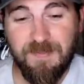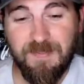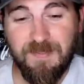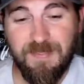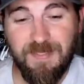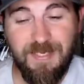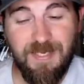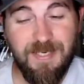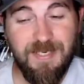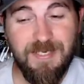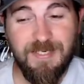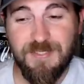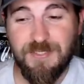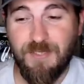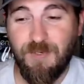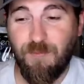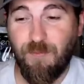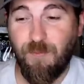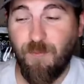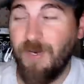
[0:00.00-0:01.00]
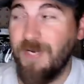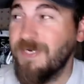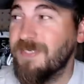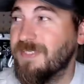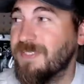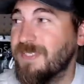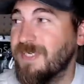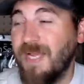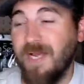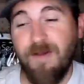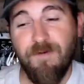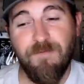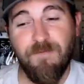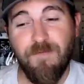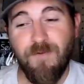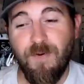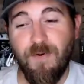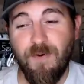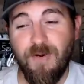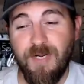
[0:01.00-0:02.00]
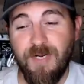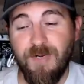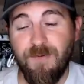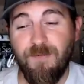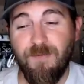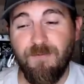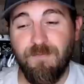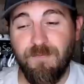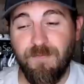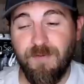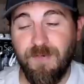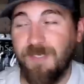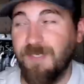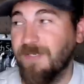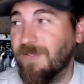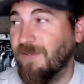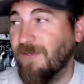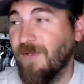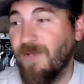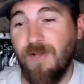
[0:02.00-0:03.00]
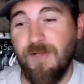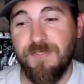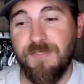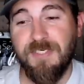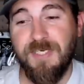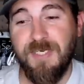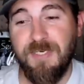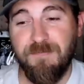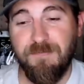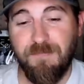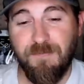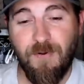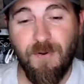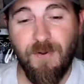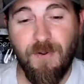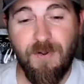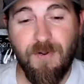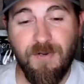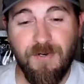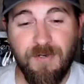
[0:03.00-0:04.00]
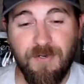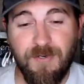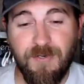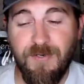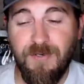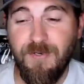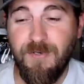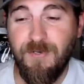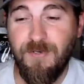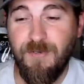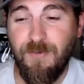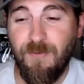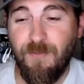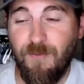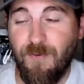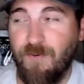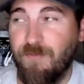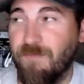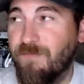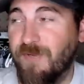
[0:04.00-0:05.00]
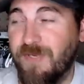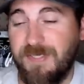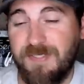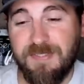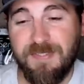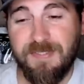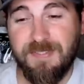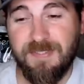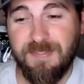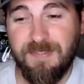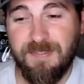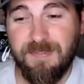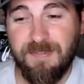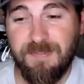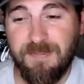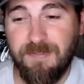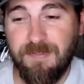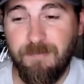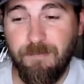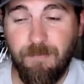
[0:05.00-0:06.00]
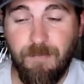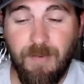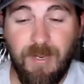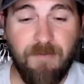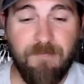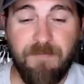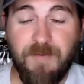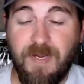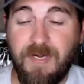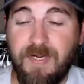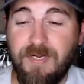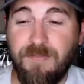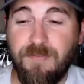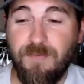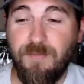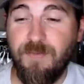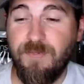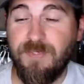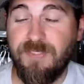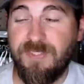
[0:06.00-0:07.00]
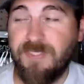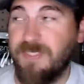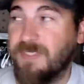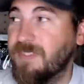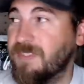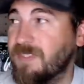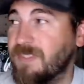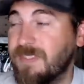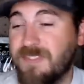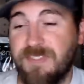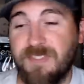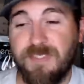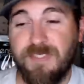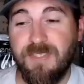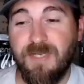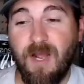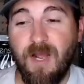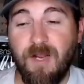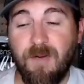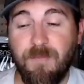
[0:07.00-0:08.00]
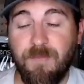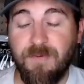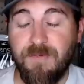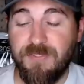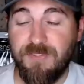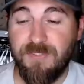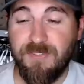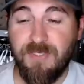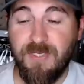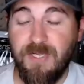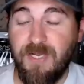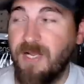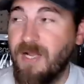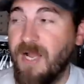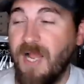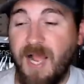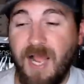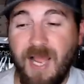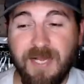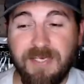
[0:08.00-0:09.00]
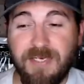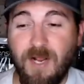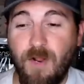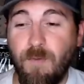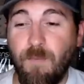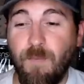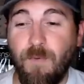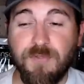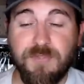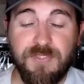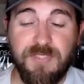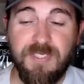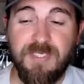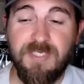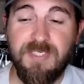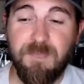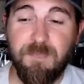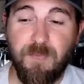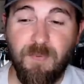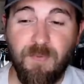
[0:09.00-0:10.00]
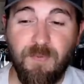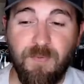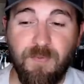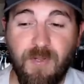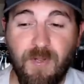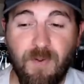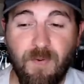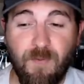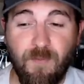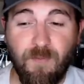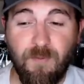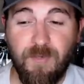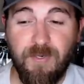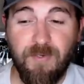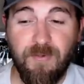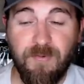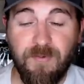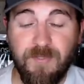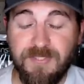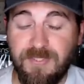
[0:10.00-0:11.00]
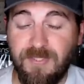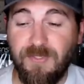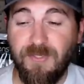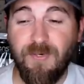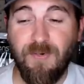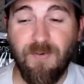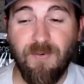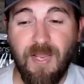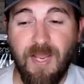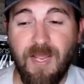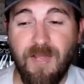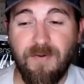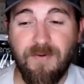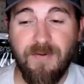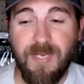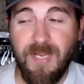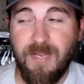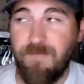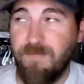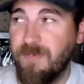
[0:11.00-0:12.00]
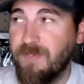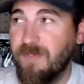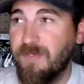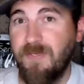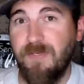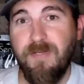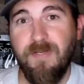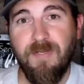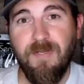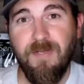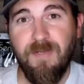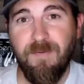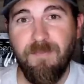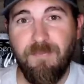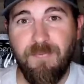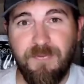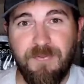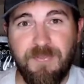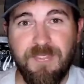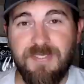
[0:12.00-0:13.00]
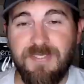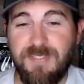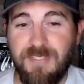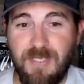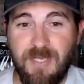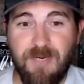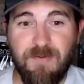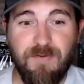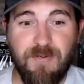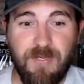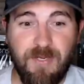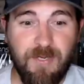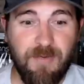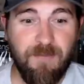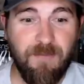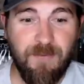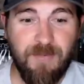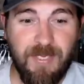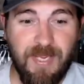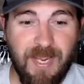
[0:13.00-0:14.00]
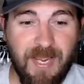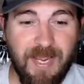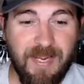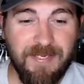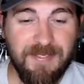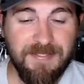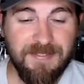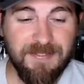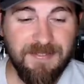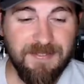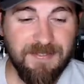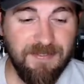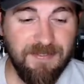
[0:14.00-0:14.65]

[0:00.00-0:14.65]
It is crazy how far it will freaking launch a frog or a vixen. Matter of fact, it threw the Sixth Sense Dogmas. I almost despoiled the whole reel. It's a little loud and heavy, but this son of a gun will cast.